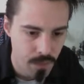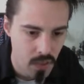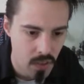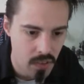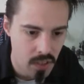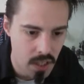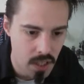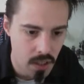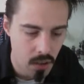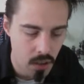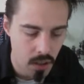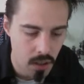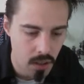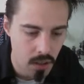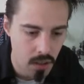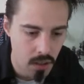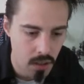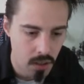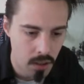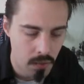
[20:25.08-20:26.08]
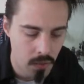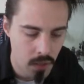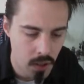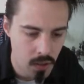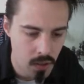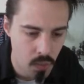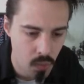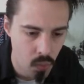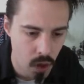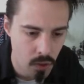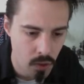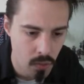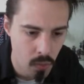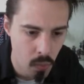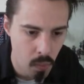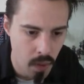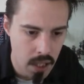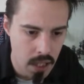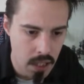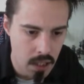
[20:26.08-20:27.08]
see, Confusion
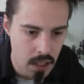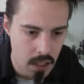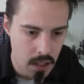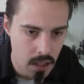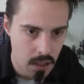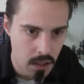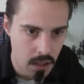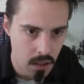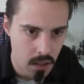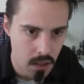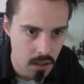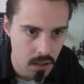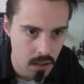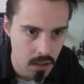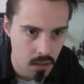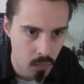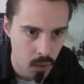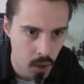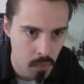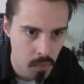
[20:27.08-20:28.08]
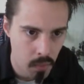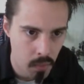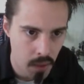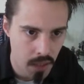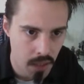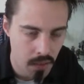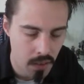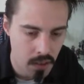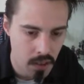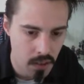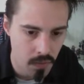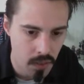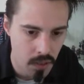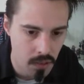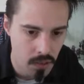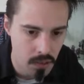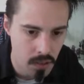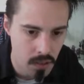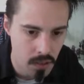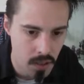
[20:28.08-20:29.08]
won't be able to hit the Shifter
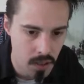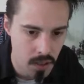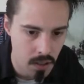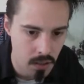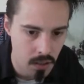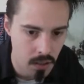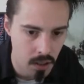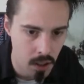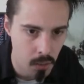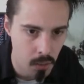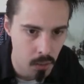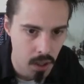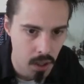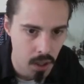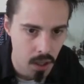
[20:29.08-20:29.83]
because it's a Dark type.